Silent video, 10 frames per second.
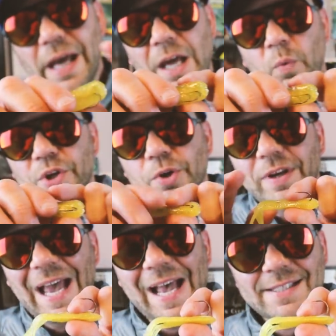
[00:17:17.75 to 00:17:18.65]
And when you
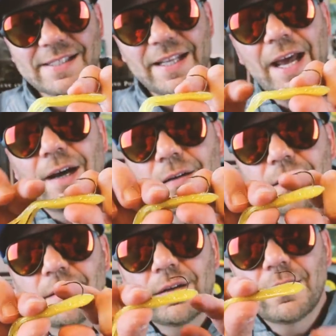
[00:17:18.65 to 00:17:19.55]
cast it
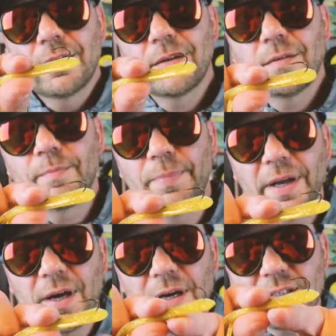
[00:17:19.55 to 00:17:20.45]
out,
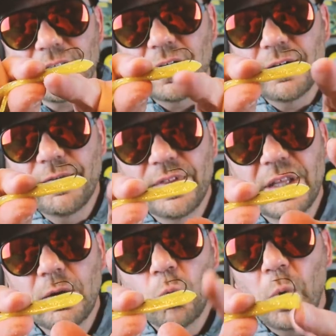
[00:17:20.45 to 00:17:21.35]
because of
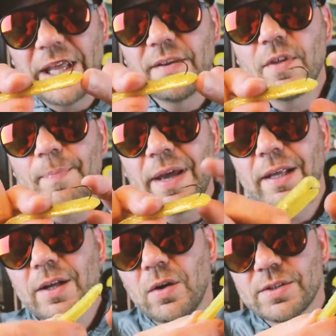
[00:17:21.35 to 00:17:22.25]
the weight of the
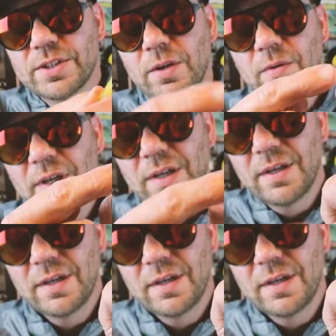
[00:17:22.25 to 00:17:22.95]
bait and also